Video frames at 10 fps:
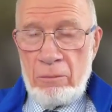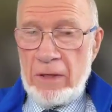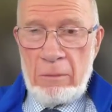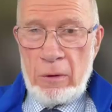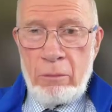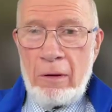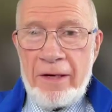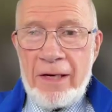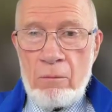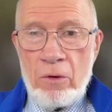were people who
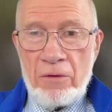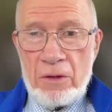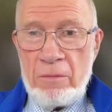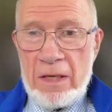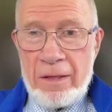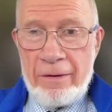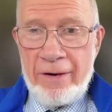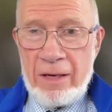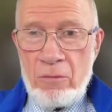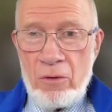probably didn't want to be
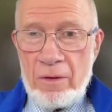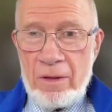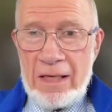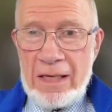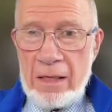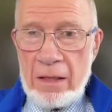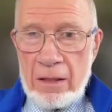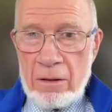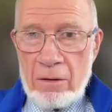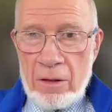there any more than he
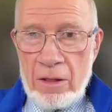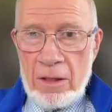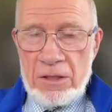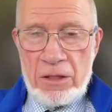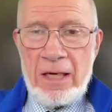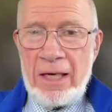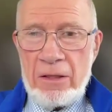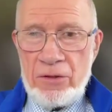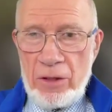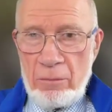did. So you
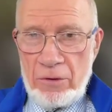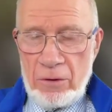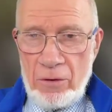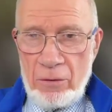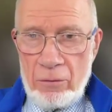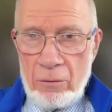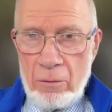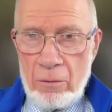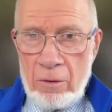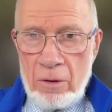had a job to do,
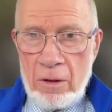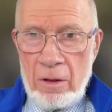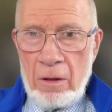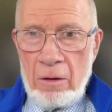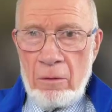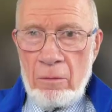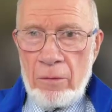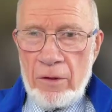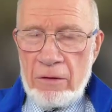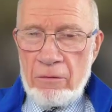
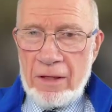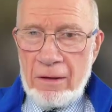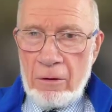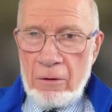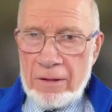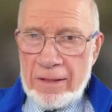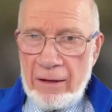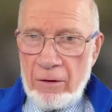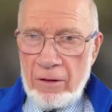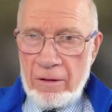but you didn't look
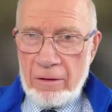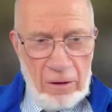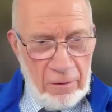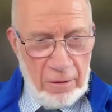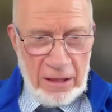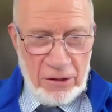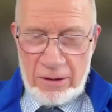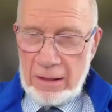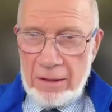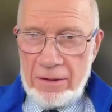down on other
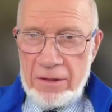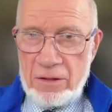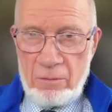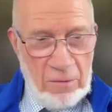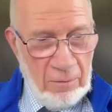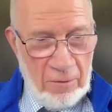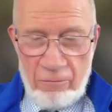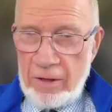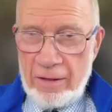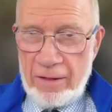nationalities
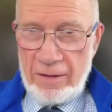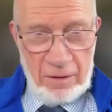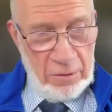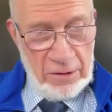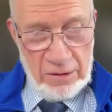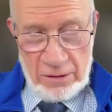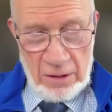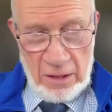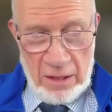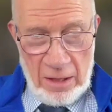and regard them as